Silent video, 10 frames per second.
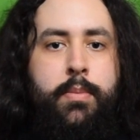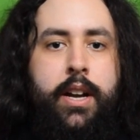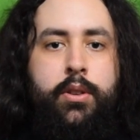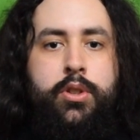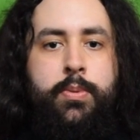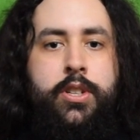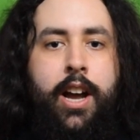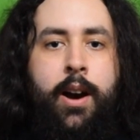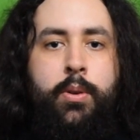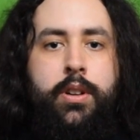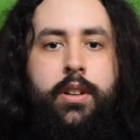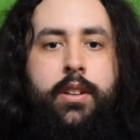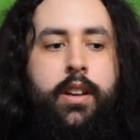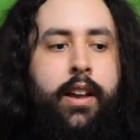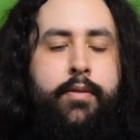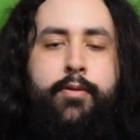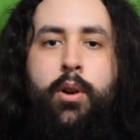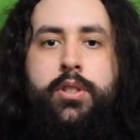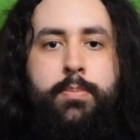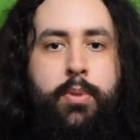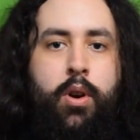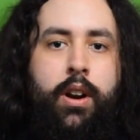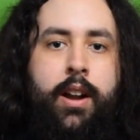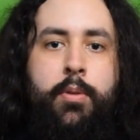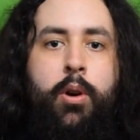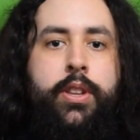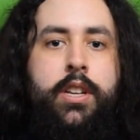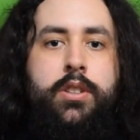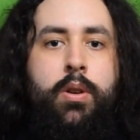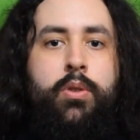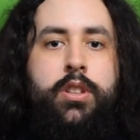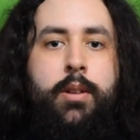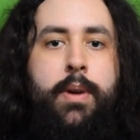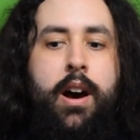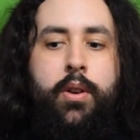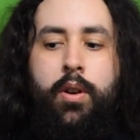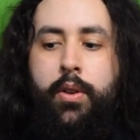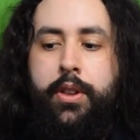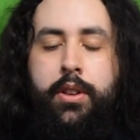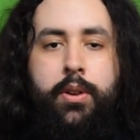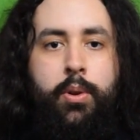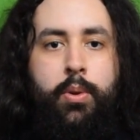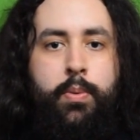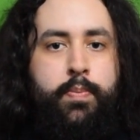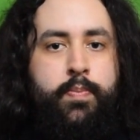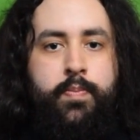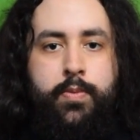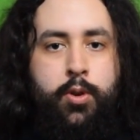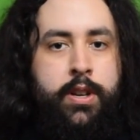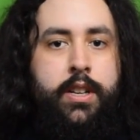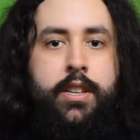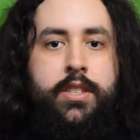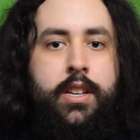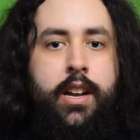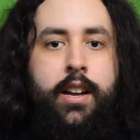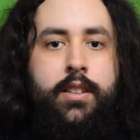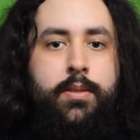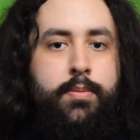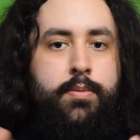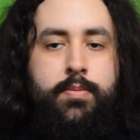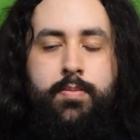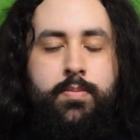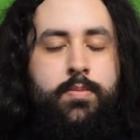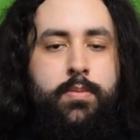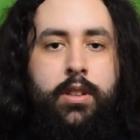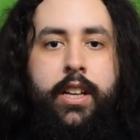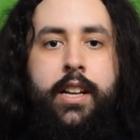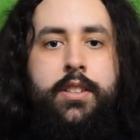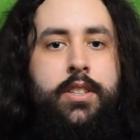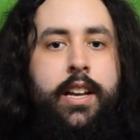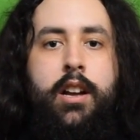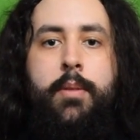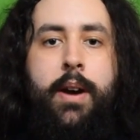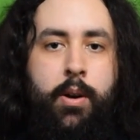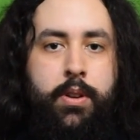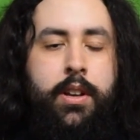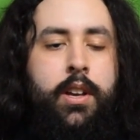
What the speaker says: the micro switch out, it falls apart. All the internals come out and all the little quick disconnect leads, they come out.